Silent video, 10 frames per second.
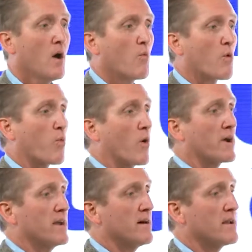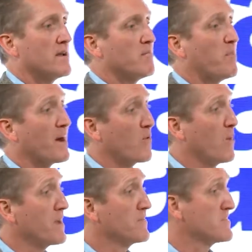We're working on it. By the
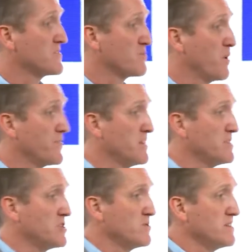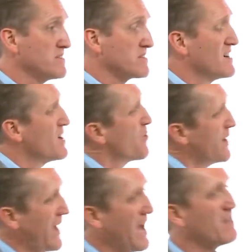way, this is what the issue is. We
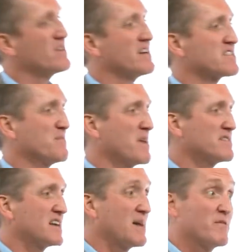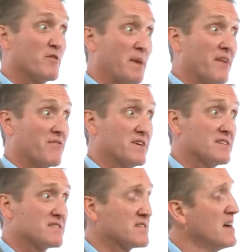have an estimated time of about
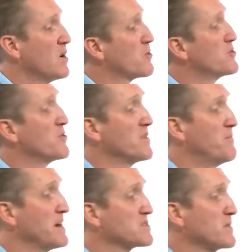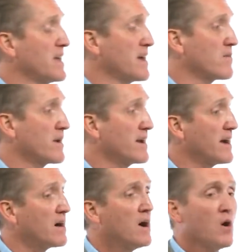this. We're doing the best we can right
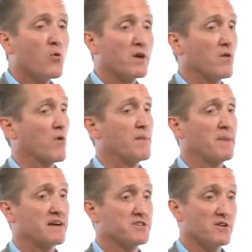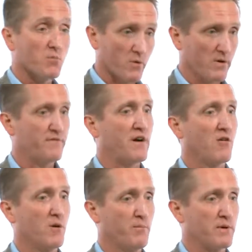now. We'll get right back to you. We're going to
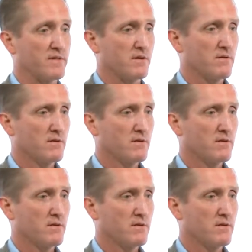follow up with you.